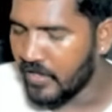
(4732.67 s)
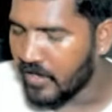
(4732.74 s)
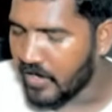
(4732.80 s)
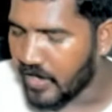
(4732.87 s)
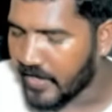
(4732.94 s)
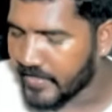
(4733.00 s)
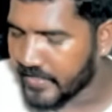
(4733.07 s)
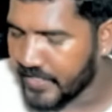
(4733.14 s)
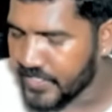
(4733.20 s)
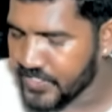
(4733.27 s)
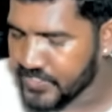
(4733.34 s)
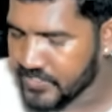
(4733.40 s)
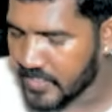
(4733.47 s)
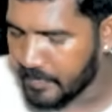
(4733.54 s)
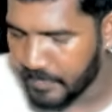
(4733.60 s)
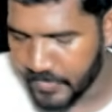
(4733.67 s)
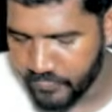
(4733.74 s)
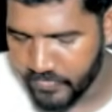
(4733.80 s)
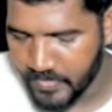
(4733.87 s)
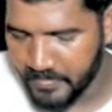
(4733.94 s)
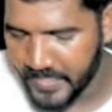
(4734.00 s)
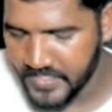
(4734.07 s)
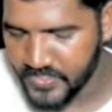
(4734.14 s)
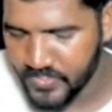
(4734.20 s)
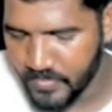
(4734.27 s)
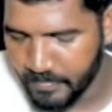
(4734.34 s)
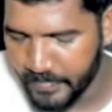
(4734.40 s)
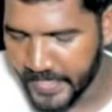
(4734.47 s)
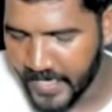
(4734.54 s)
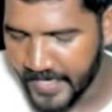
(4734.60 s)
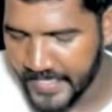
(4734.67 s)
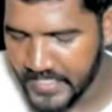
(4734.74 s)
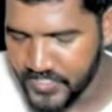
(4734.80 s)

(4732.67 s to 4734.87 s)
organizational performance behind